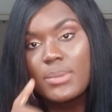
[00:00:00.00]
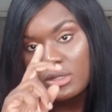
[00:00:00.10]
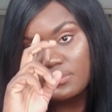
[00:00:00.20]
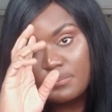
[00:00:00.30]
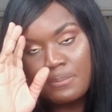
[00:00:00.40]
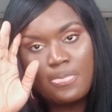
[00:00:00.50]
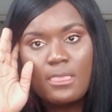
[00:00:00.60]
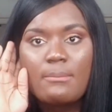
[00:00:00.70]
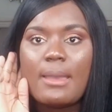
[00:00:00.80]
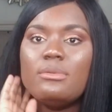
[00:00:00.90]
But
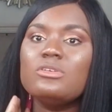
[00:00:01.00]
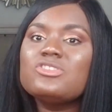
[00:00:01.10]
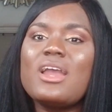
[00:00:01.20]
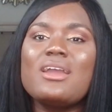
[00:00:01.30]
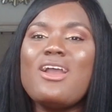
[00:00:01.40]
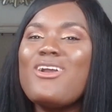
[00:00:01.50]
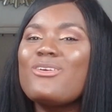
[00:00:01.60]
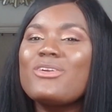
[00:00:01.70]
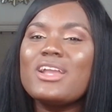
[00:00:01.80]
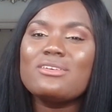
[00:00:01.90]
my blow dryer
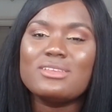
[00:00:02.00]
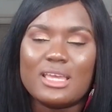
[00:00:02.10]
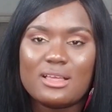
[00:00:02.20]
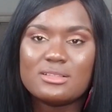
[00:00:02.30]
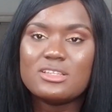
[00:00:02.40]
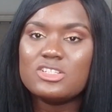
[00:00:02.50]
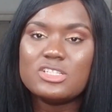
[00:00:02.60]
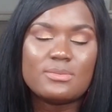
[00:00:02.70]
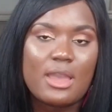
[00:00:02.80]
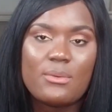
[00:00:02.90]
rarely
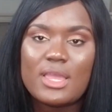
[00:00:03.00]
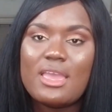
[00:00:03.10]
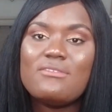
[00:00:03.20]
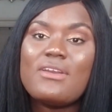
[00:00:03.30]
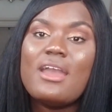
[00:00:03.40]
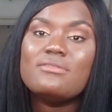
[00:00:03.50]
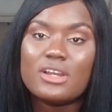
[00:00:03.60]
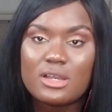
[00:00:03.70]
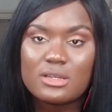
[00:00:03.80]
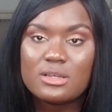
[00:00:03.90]
touches my wig, if
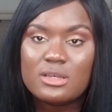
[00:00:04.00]
ever.